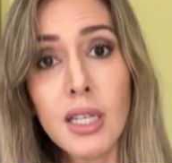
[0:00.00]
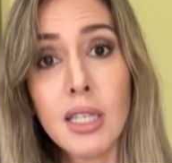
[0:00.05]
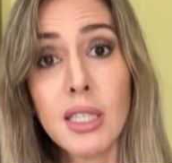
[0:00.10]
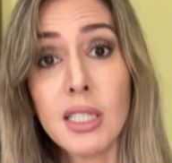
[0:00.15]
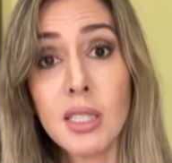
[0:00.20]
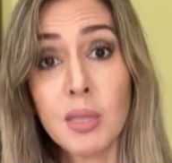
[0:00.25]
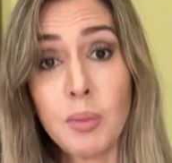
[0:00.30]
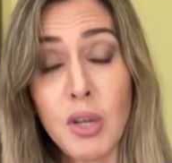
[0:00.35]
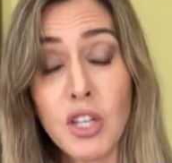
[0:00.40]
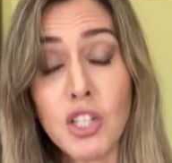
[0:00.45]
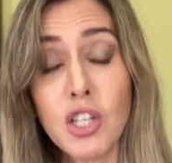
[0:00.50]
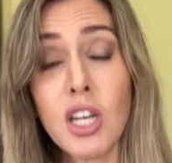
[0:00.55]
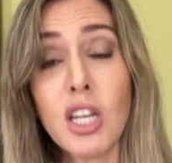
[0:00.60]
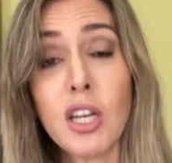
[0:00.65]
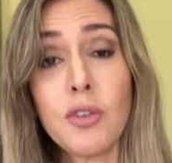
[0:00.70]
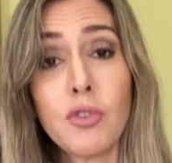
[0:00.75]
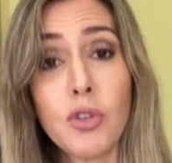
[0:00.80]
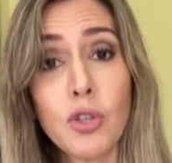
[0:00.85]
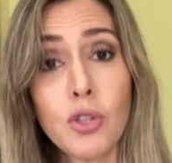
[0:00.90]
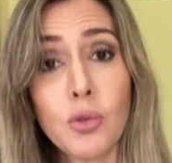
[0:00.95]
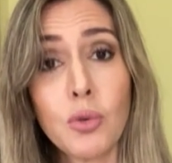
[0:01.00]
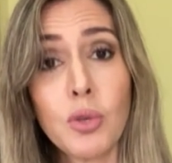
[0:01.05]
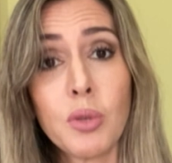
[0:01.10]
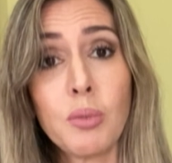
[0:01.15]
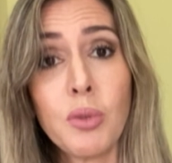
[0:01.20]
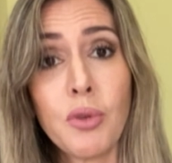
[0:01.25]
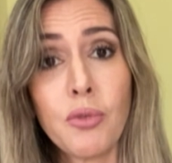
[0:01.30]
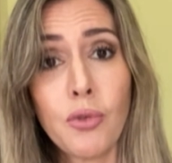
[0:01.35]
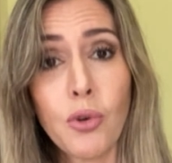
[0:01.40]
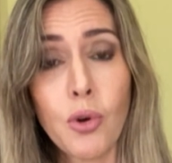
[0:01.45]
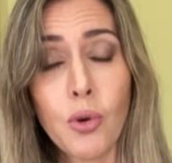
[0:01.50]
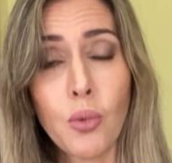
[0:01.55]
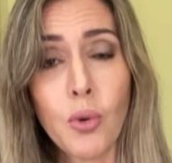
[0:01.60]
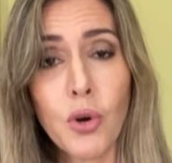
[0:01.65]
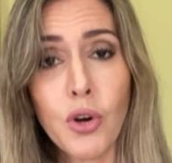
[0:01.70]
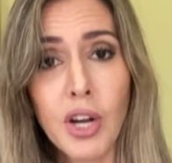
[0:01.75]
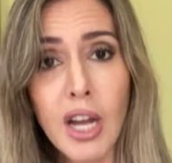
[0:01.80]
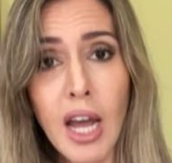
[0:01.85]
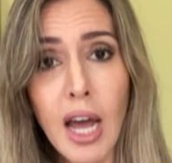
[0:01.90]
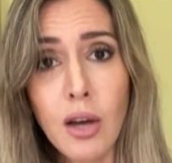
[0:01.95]
especially if you do it before
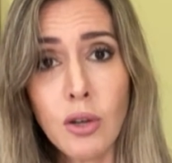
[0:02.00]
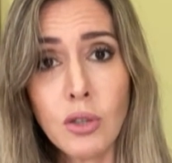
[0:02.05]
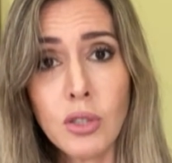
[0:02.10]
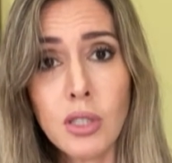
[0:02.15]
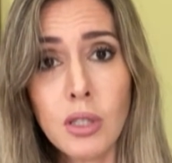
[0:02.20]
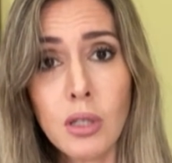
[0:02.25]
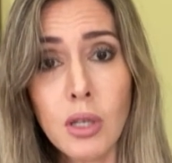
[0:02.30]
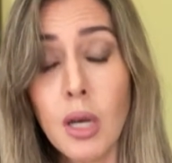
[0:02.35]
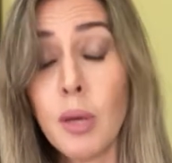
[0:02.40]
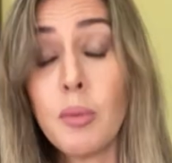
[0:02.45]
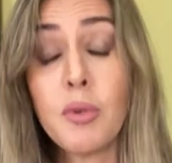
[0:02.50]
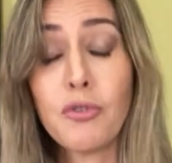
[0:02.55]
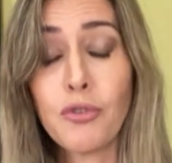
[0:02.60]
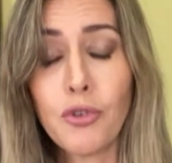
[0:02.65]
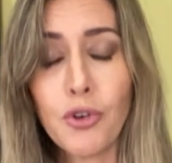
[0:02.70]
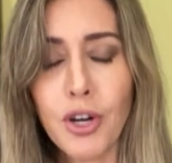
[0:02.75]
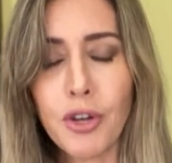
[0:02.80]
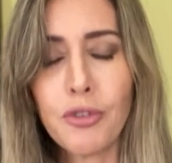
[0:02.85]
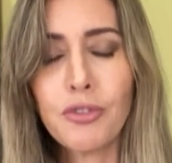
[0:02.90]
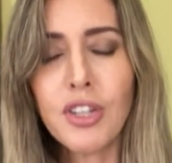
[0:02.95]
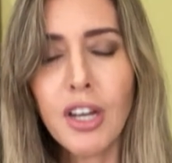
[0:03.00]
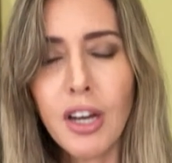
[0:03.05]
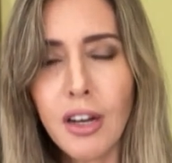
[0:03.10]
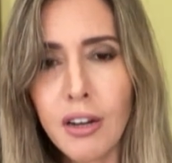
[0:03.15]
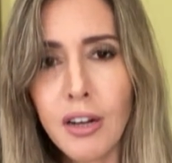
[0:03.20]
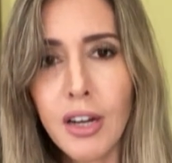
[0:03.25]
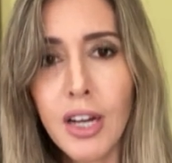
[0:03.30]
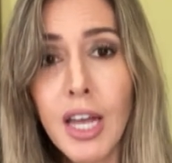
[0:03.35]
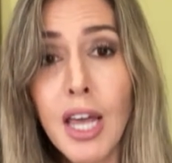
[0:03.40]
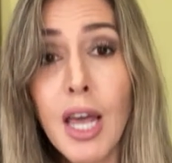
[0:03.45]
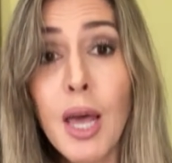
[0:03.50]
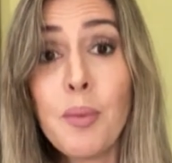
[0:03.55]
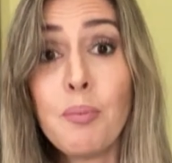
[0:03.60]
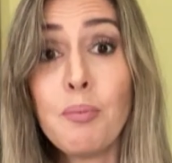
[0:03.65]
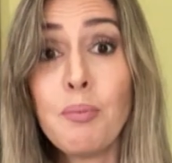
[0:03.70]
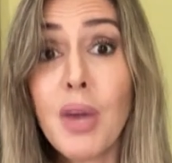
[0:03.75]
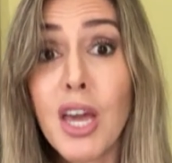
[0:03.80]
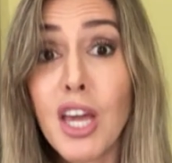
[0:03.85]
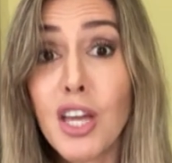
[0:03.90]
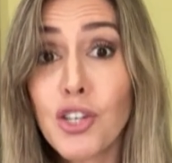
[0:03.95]
before iftar,
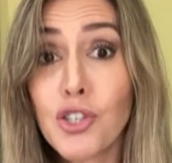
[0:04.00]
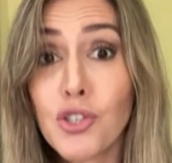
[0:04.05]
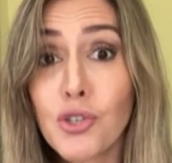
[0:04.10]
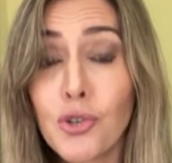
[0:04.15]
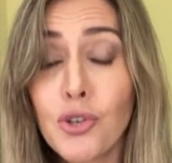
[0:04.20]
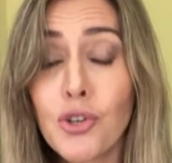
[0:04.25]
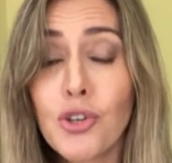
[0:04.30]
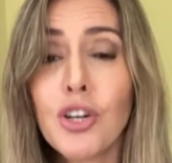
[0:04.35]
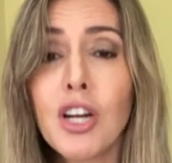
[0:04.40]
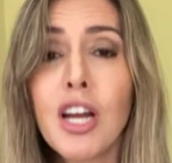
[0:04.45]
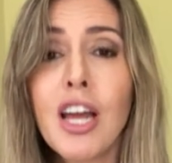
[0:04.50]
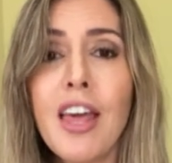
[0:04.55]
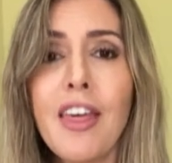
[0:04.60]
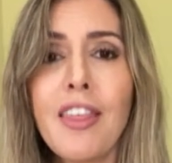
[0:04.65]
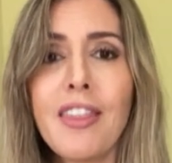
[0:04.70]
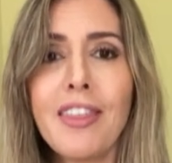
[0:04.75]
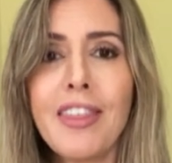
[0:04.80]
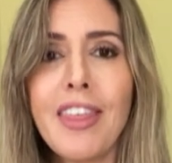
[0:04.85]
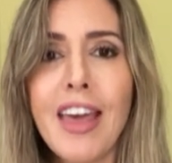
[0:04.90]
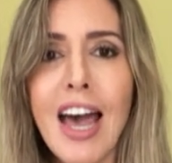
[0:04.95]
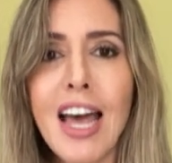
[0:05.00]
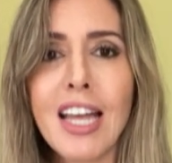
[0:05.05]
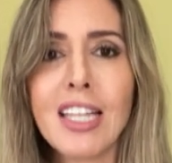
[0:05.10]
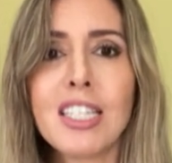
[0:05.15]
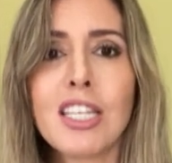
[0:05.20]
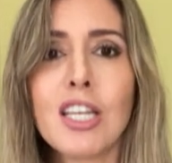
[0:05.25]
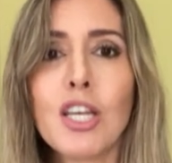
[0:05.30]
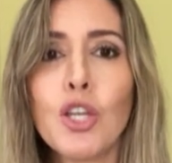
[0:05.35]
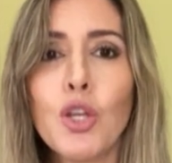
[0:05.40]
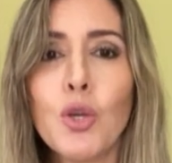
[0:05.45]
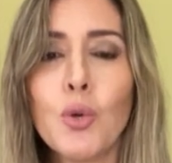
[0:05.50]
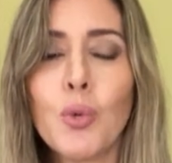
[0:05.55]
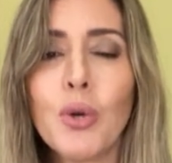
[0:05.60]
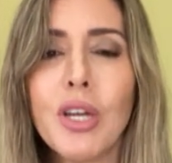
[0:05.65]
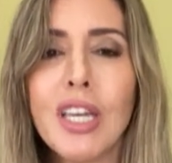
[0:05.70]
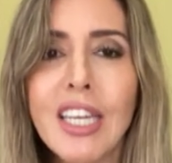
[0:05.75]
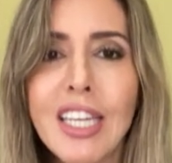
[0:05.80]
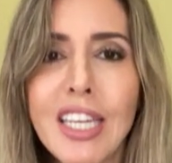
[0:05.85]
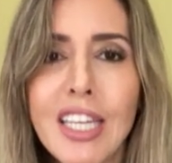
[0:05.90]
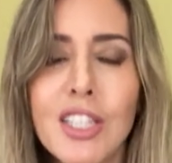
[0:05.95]
make sure that you
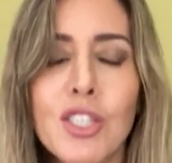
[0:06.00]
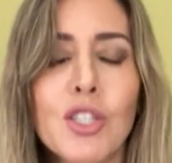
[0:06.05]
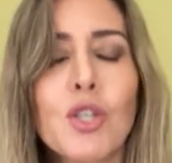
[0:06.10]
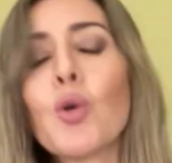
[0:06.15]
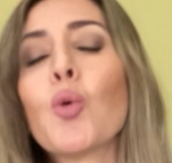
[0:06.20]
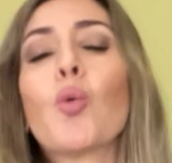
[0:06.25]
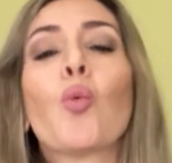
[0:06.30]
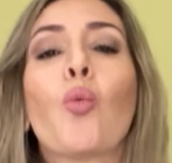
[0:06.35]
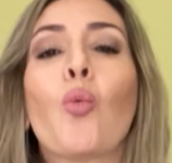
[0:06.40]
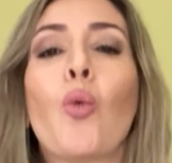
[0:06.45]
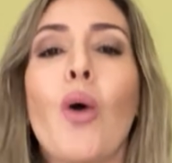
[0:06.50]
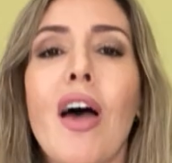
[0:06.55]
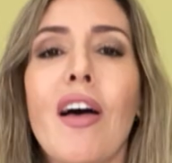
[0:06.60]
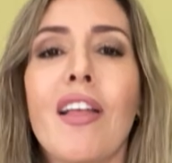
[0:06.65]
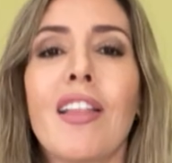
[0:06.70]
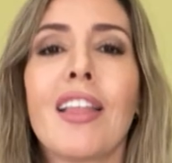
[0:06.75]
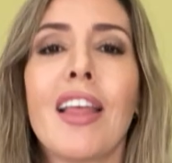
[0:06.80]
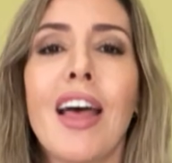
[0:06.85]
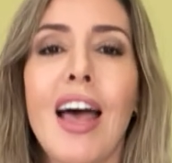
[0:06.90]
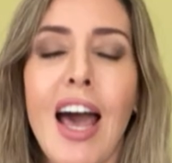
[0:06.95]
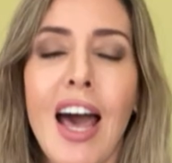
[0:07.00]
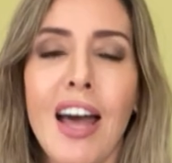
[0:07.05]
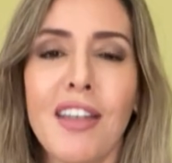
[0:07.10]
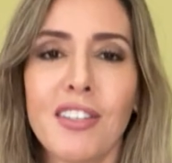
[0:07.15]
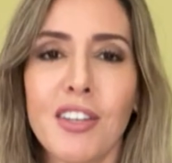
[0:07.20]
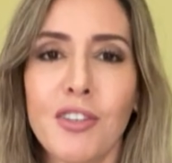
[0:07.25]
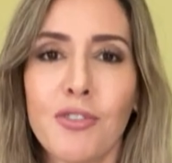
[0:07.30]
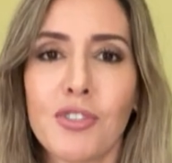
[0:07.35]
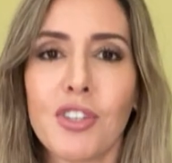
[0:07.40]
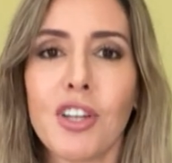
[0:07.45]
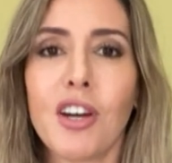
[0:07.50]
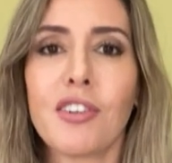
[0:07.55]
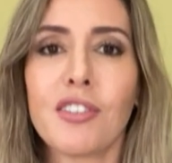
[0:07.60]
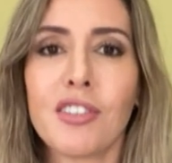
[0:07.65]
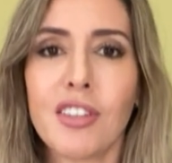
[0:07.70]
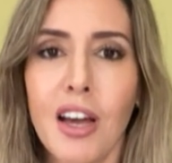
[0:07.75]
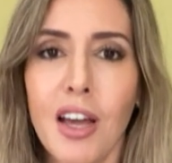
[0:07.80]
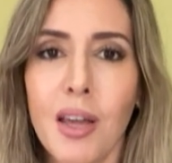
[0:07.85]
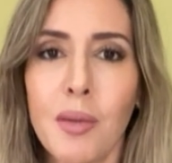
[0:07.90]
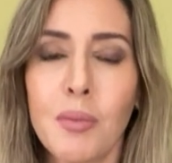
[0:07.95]
eat well at iftar
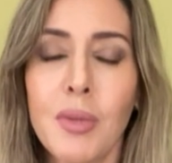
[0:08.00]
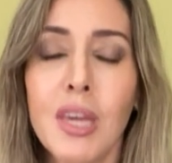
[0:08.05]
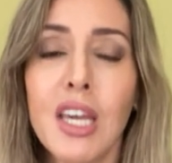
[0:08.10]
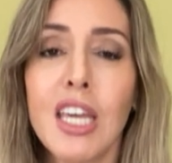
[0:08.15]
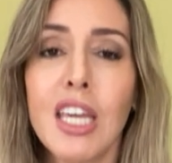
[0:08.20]
time.